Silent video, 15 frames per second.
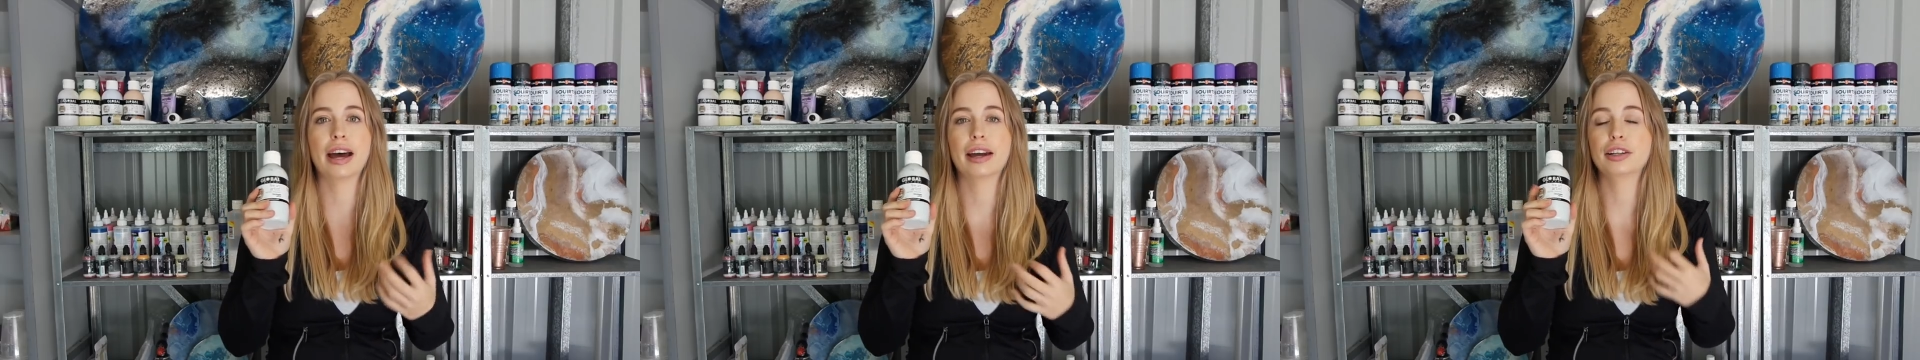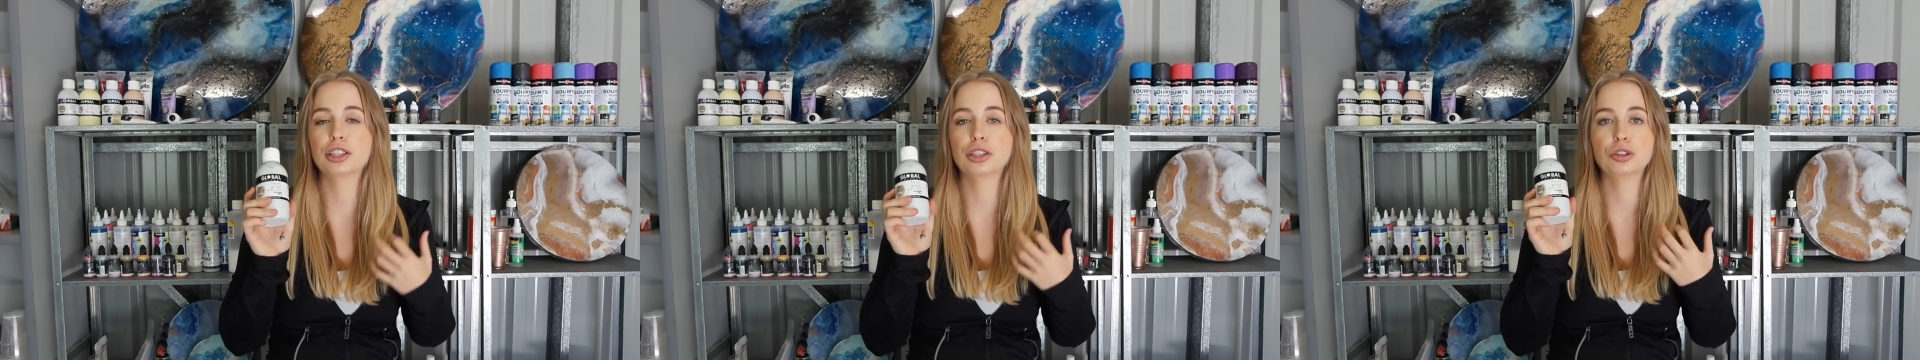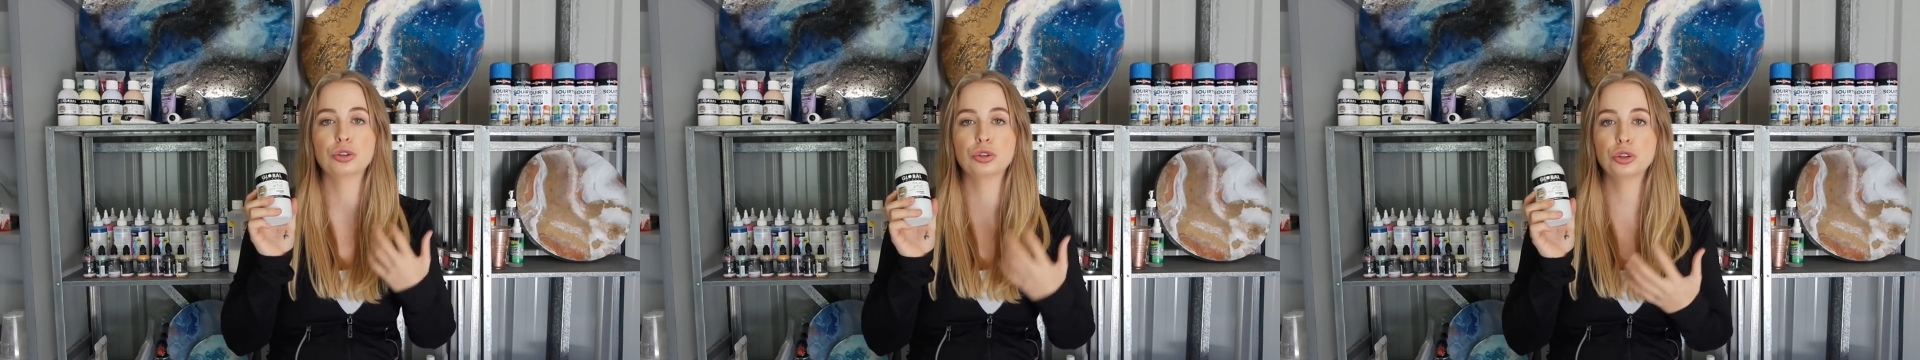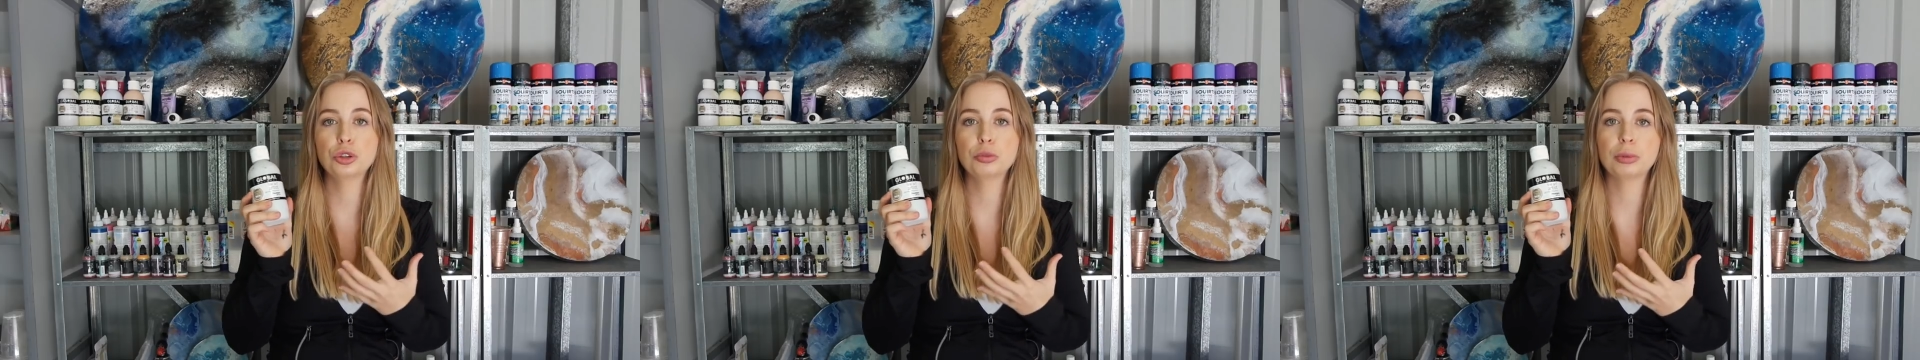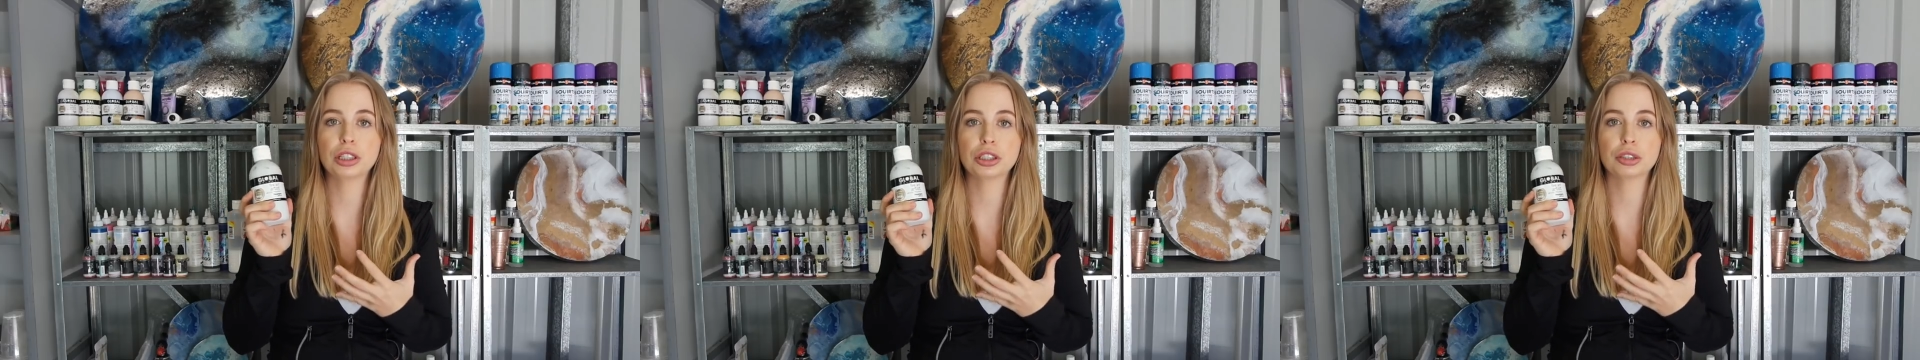added just
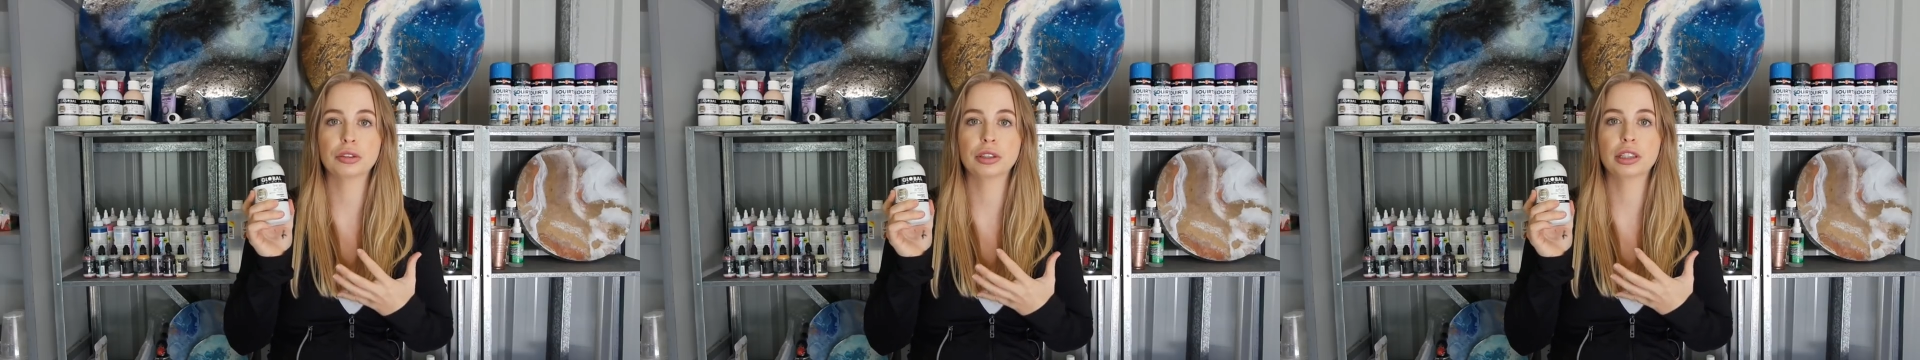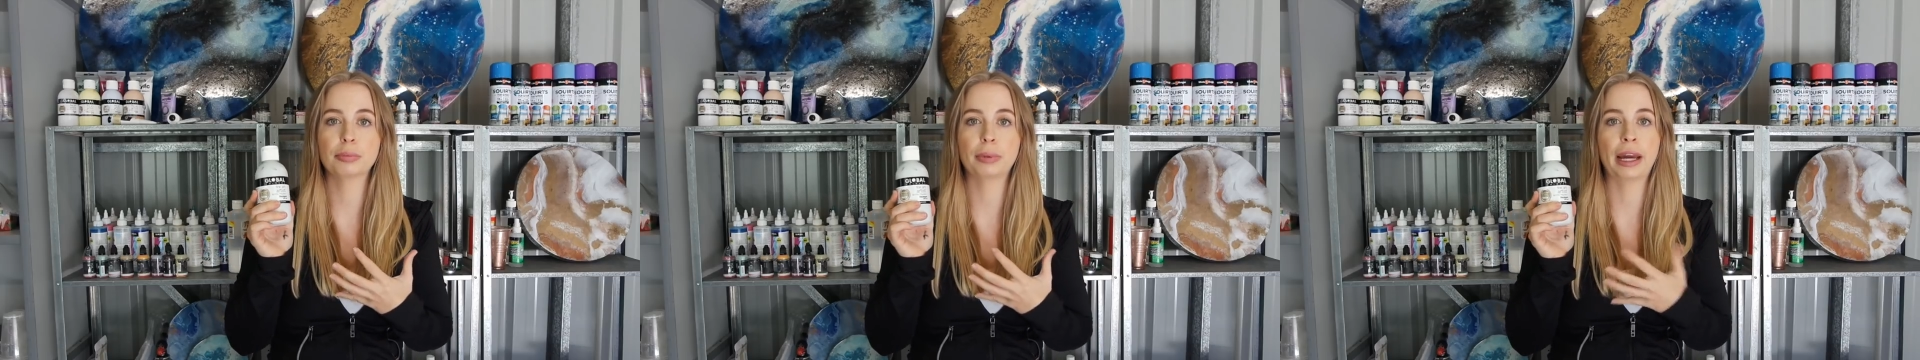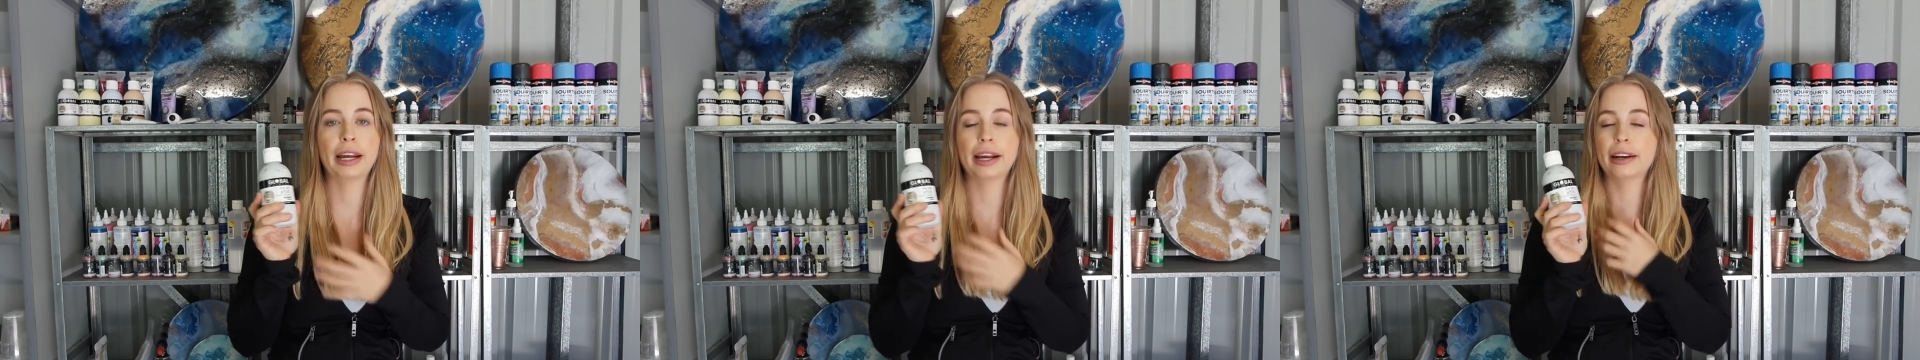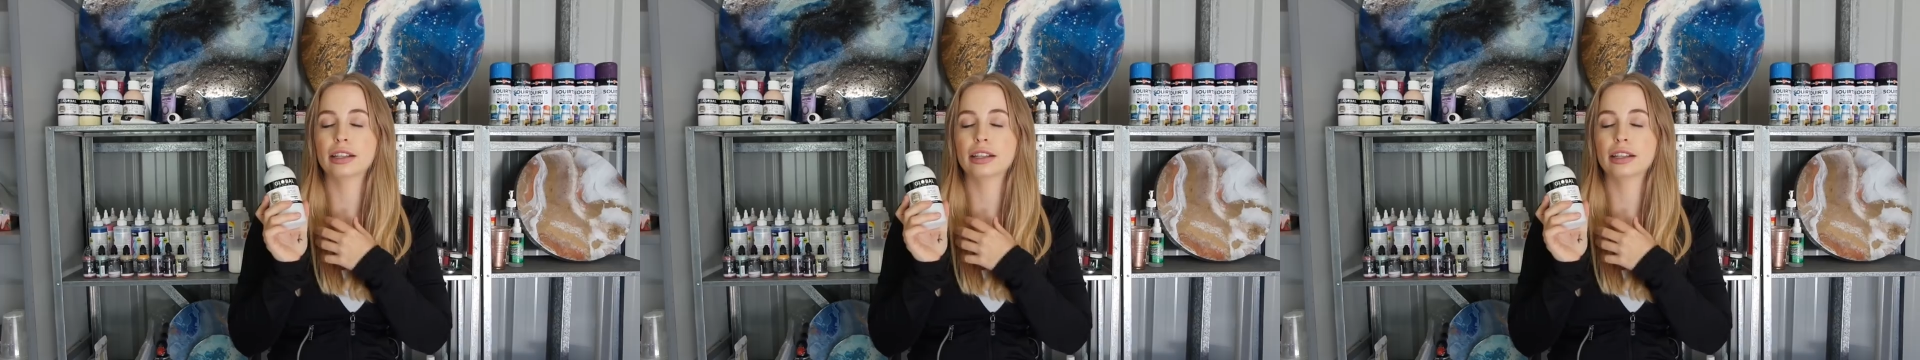too much acrylic paint